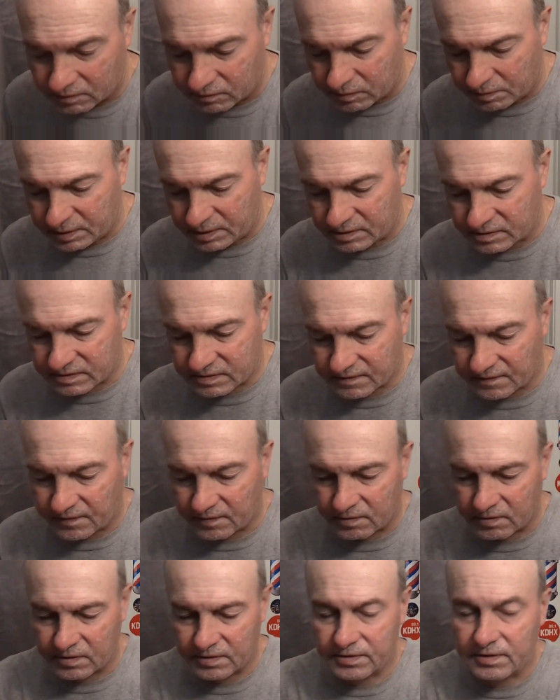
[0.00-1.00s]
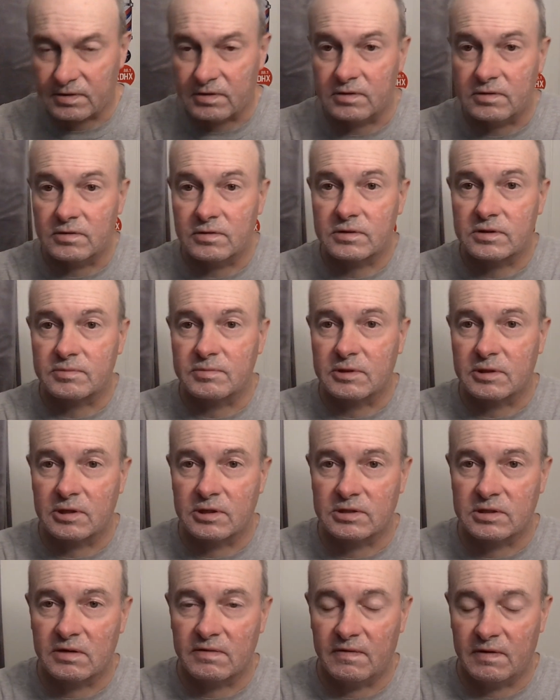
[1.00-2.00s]
what will be its fourth use,
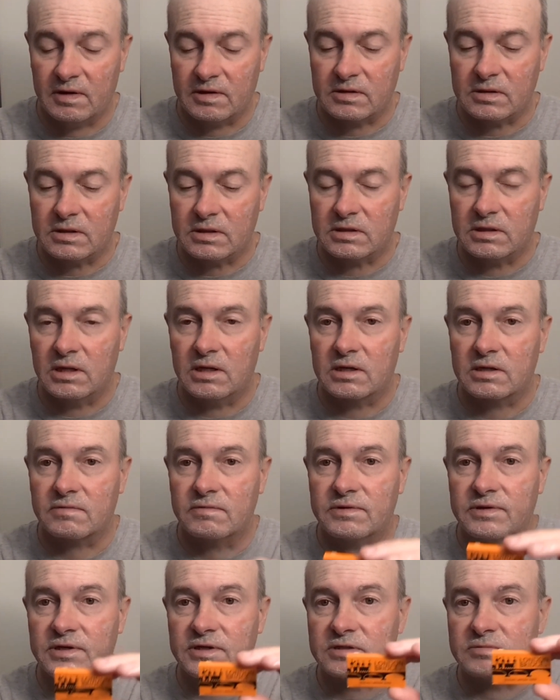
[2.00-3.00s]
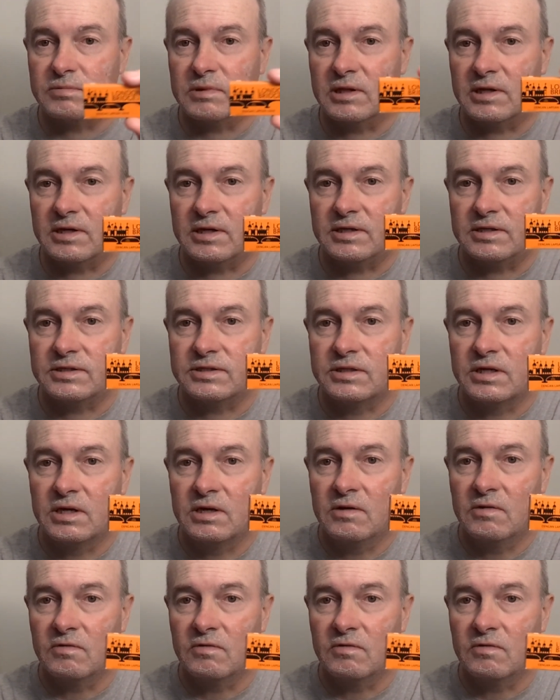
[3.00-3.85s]
because I've had good luck with these blades,